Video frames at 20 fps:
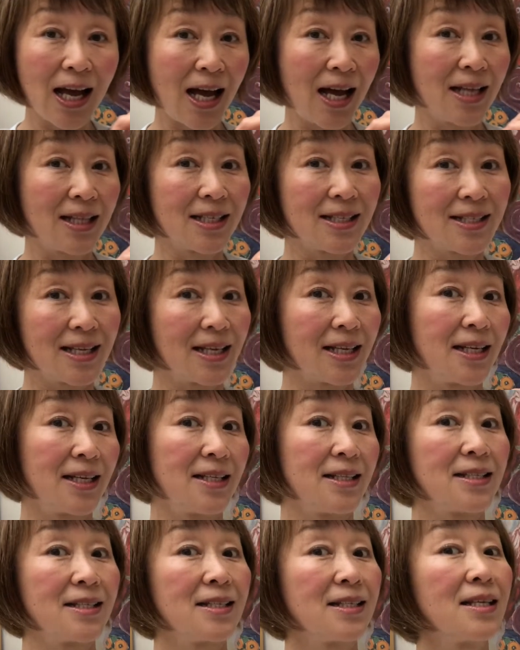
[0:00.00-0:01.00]
and the
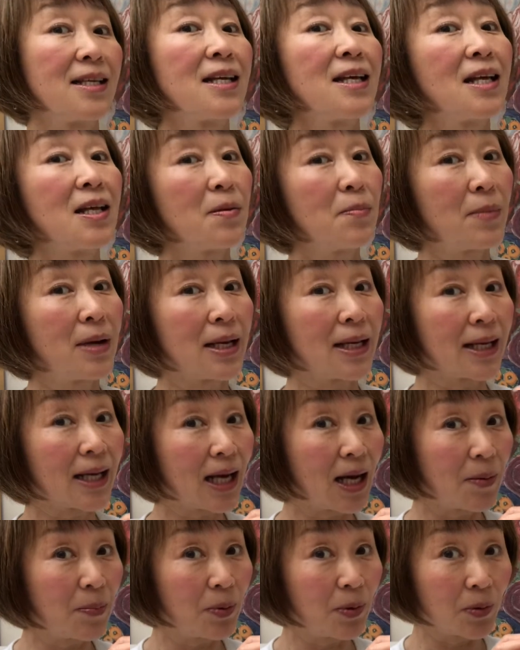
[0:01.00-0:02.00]
second
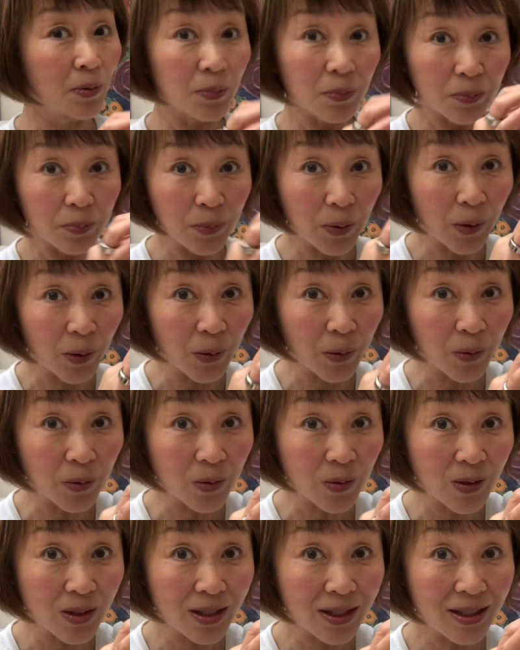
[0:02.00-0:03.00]
metacarpal
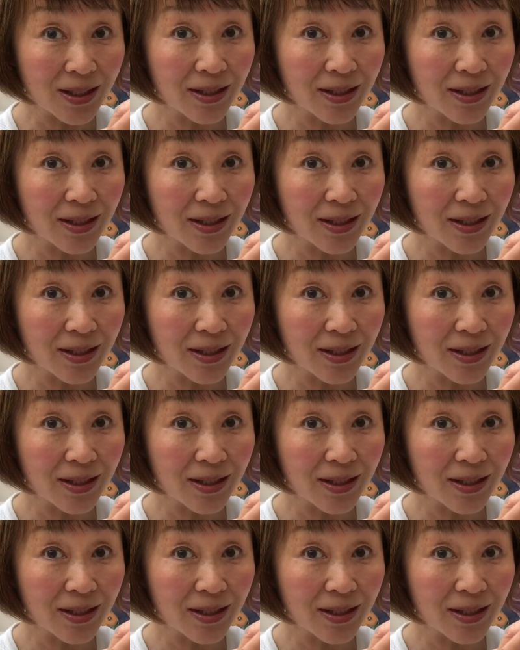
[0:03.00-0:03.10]
bones.